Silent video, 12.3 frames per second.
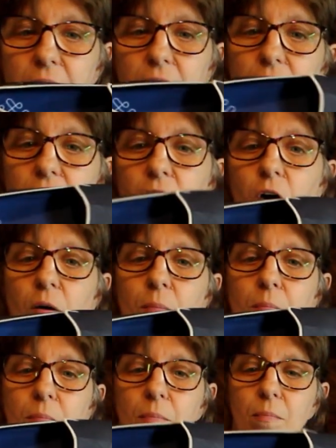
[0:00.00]
they are
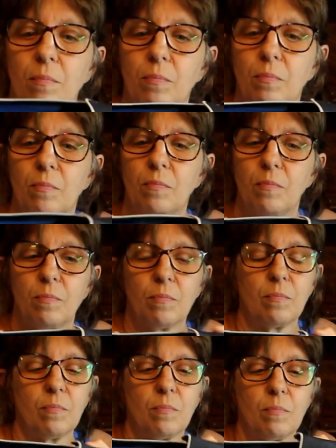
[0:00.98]

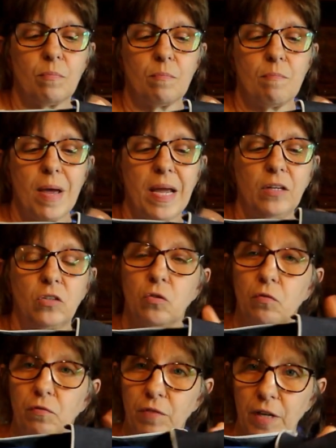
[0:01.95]
made to
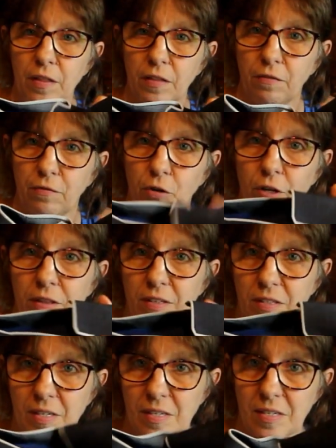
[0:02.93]
fit the foot
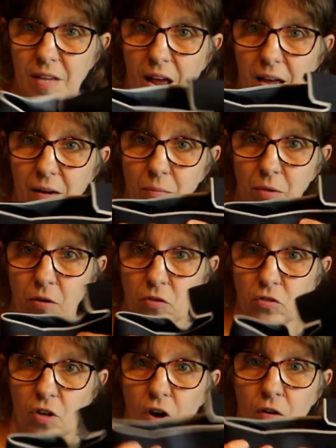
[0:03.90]
that's inside them. They're
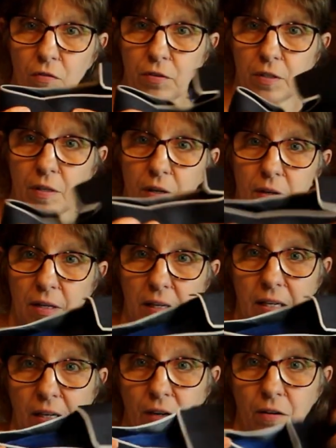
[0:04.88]
soft,
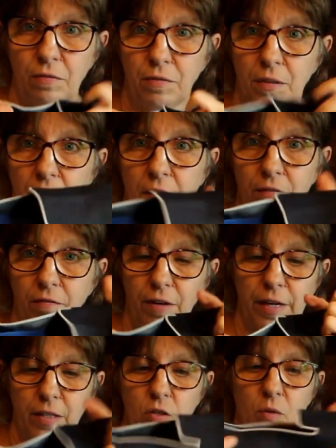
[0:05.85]
give,
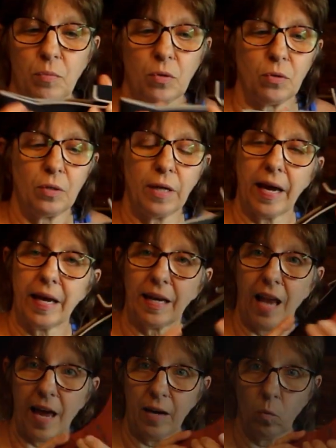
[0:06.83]
flexible, and
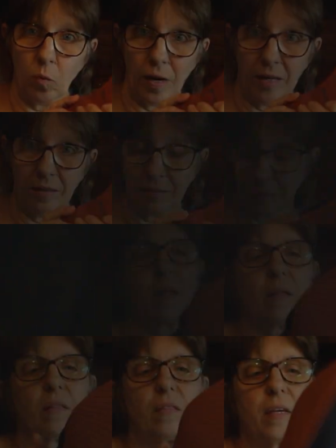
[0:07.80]
lightweight.
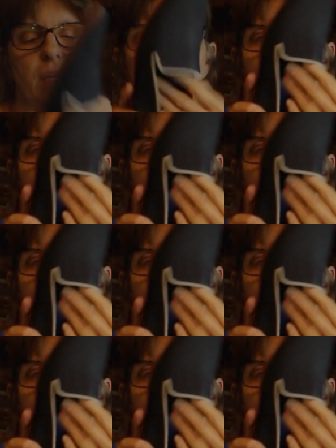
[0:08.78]
The